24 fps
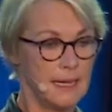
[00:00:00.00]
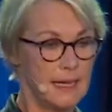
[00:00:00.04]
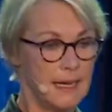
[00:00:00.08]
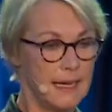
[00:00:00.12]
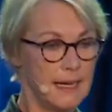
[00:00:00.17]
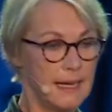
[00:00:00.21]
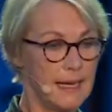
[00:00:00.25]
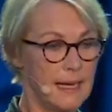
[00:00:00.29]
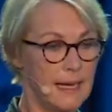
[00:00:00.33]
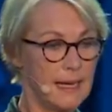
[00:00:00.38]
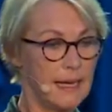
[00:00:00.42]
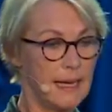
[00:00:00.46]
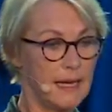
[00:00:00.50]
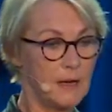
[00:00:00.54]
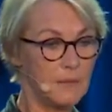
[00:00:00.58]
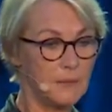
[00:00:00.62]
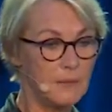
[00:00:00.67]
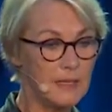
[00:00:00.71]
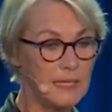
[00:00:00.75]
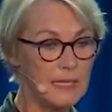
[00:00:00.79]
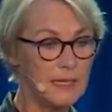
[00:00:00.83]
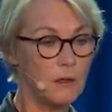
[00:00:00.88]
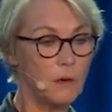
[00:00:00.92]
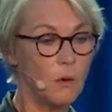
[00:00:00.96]
and
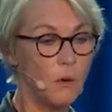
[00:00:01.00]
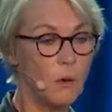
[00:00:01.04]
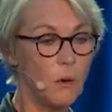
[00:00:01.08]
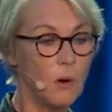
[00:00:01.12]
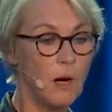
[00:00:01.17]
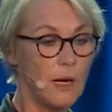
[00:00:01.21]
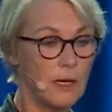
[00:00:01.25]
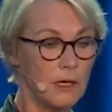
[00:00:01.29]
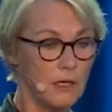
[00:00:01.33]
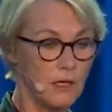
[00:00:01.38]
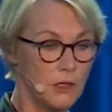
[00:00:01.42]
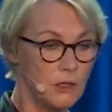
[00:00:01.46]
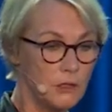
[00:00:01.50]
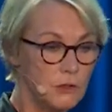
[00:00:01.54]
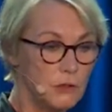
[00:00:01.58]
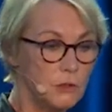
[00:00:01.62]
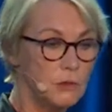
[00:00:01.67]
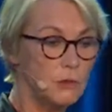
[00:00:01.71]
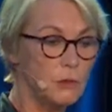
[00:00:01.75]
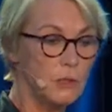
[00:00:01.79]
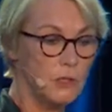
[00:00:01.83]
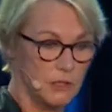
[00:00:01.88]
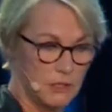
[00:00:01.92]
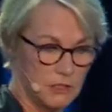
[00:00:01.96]
we can all
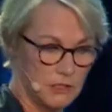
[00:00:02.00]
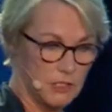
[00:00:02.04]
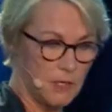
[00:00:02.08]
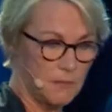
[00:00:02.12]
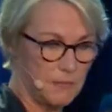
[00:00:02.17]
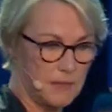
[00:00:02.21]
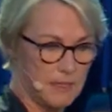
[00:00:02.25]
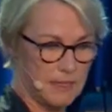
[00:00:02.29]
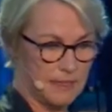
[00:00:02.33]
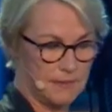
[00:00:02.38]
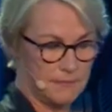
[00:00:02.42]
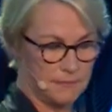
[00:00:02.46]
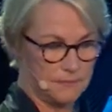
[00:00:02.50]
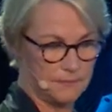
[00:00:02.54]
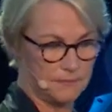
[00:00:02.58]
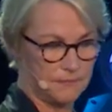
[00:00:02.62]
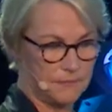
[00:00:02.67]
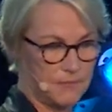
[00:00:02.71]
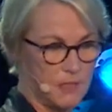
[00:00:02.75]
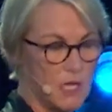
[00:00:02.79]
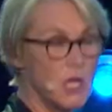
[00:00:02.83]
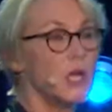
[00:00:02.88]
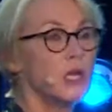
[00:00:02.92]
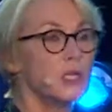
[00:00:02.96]
do something.
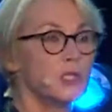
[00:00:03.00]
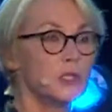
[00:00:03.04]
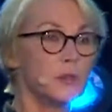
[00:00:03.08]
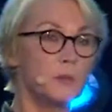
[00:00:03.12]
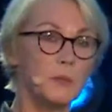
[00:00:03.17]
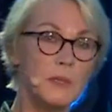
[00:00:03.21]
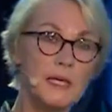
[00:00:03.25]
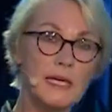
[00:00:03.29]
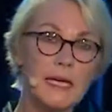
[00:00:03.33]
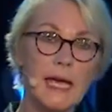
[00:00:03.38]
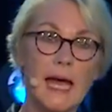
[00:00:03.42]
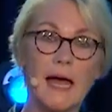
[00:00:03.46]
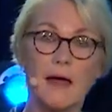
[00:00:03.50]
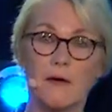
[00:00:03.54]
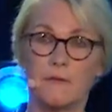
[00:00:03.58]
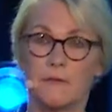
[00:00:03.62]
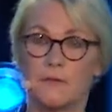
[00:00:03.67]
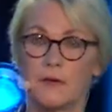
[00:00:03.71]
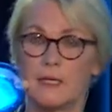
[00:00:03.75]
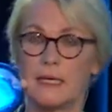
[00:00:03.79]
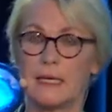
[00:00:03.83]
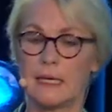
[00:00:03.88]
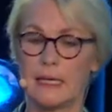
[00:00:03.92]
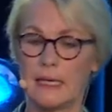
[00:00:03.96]
So we have,
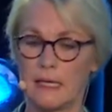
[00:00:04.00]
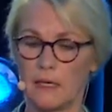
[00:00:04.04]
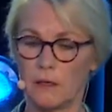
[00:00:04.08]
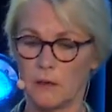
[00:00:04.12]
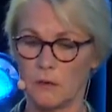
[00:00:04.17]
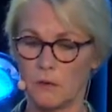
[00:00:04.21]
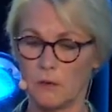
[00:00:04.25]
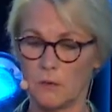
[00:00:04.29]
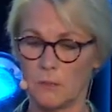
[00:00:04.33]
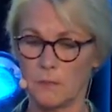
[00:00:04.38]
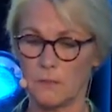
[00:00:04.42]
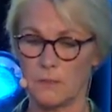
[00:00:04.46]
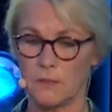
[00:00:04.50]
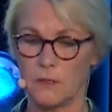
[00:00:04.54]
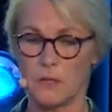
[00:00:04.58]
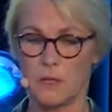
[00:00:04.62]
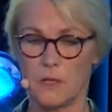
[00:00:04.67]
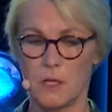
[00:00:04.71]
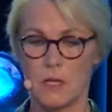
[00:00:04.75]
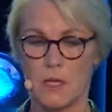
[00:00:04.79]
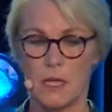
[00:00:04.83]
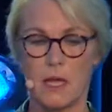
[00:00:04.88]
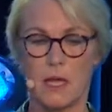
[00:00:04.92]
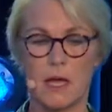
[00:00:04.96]
for the Grieg Group,
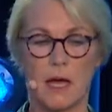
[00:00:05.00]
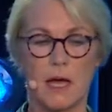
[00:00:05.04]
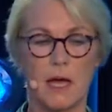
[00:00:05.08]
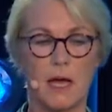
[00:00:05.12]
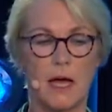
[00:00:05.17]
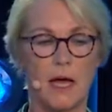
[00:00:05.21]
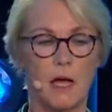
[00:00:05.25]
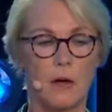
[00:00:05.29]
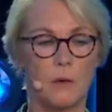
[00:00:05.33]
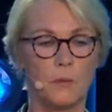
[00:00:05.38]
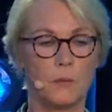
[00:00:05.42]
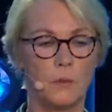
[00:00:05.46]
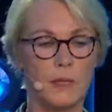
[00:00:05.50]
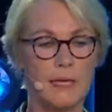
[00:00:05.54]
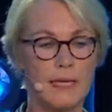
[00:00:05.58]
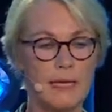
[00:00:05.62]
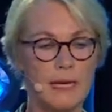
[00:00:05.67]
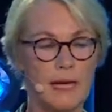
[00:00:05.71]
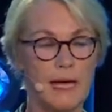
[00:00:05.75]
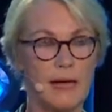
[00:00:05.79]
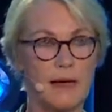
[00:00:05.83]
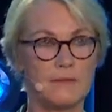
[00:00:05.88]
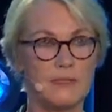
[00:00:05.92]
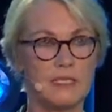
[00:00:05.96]
we
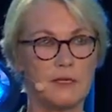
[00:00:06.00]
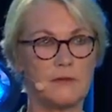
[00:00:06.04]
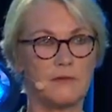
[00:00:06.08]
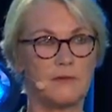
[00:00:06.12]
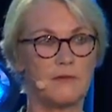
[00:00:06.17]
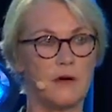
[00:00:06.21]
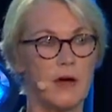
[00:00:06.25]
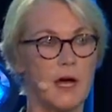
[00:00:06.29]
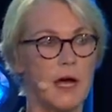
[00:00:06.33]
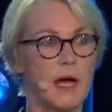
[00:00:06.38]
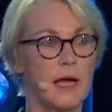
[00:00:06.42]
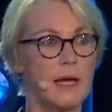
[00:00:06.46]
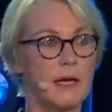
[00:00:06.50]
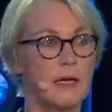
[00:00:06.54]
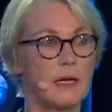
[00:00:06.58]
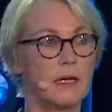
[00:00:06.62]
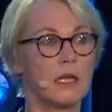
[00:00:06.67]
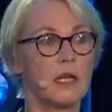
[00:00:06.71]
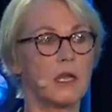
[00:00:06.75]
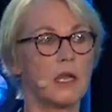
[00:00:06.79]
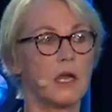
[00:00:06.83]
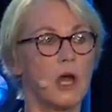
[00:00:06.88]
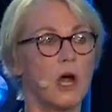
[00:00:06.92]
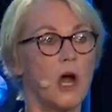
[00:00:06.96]
have
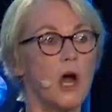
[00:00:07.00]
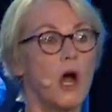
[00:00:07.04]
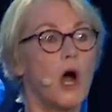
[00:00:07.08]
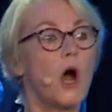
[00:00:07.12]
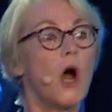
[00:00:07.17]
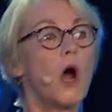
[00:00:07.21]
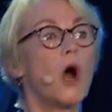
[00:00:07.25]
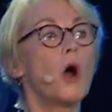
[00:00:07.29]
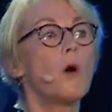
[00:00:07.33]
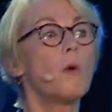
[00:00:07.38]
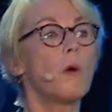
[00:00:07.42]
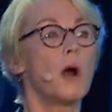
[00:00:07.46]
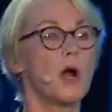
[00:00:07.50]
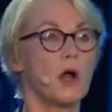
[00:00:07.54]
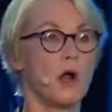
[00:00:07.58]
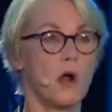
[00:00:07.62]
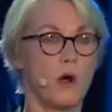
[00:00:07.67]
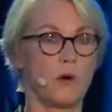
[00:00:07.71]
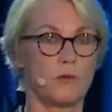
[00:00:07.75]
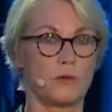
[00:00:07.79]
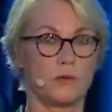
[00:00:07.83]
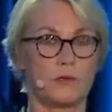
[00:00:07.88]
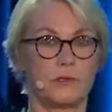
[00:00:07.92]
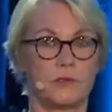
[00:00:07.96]
defined our
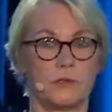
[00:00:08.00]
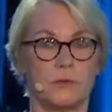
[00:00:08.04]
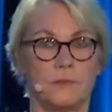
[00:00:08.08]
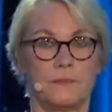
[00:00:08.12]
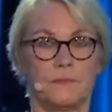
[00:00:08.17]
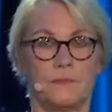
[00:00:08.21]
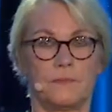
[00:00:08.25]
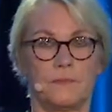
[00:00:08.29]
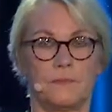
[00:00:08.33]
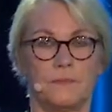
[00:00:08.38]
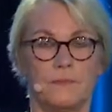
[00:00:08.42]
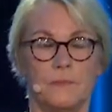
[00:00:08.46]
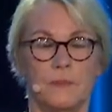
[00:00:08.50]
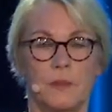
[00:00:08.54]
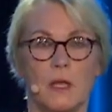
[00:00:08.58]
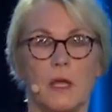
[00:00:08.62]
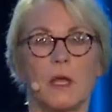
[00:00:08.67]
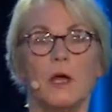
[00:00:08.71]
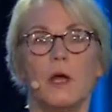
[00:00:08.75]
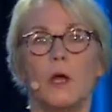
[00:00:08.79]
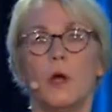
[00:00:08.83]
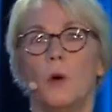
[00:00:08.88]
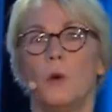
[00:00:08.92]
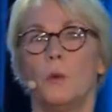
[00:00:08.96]
goals.
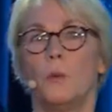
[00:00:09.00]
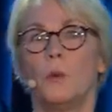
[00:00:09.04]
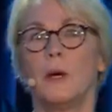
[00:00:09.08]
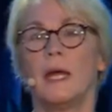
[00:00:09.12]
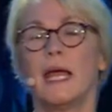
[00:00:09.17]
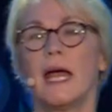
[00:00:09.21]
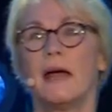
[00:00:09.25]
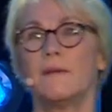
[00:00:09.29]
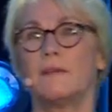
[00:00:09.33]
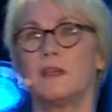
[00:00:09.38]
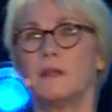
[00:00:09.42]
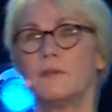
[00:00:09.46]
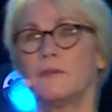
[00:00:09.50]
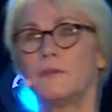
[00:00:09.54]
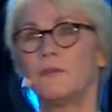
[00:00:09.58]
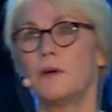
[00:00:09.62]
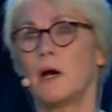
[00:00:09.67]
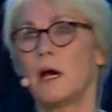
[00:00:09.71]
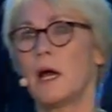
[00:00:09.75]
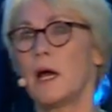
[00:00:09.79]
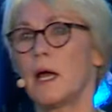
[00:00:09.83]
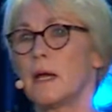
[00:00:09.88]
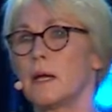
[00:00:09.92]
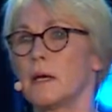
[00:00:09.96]
We have
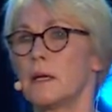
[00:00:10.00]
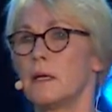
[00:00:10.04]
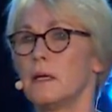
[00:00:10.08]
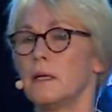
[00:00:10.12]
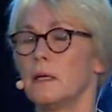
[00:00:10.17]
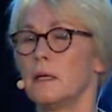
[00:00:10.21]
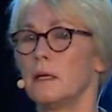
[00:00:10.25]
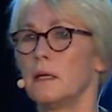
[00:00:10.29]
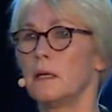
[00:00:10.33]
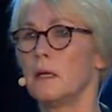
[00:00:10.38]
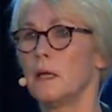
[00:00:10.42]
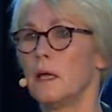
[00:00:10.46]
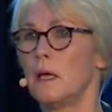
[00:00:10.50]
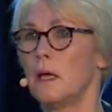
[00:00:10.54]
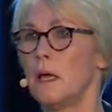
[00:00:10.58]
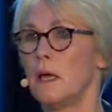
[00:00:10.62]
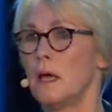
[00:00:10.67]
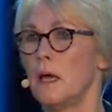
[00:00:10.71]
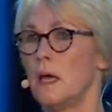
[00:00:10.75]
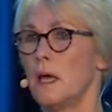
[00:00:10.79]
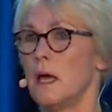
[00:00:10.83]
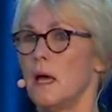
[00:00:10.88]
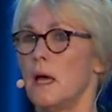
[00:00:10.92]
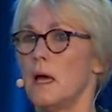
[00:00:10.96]
defined
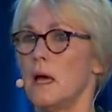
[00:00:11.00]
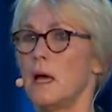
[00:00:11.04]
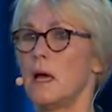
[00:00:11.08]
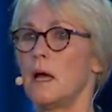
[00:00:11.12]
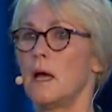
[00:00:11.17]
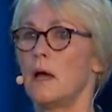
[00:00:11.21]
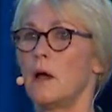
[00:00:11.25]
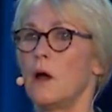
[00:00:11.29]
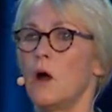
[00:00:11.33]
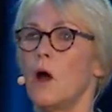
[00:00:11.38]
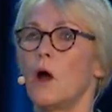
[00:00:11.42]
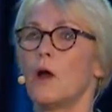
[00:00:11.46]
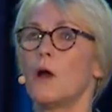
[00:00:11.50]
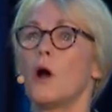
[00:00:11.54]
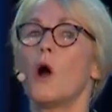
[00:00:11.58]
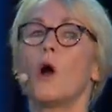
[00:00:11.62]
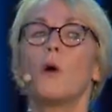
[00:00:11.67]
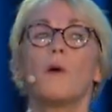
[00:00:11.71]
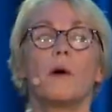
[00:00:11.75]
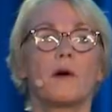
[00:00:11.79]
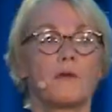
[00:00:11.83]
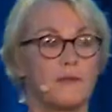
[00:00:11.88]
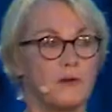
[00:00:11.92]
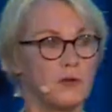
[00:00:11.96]

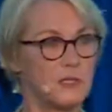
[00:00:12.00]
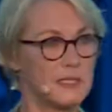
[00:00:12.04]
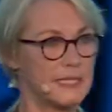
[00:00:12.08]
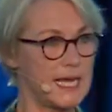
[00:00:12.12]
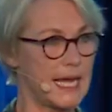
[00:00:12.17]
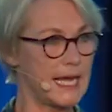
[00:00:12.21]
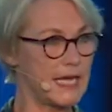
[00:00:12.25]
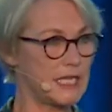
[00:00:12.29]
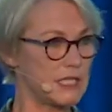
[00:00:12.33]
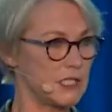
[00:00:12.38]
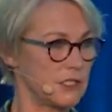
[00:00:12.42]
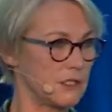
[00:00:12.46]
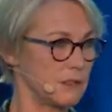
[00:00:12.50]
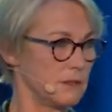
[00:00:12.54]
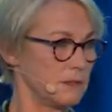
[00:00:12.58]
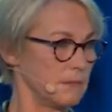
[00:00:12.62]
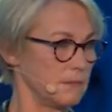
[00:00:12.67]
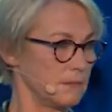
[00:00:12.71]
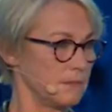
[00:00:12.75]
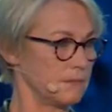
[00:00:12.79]
our foundation,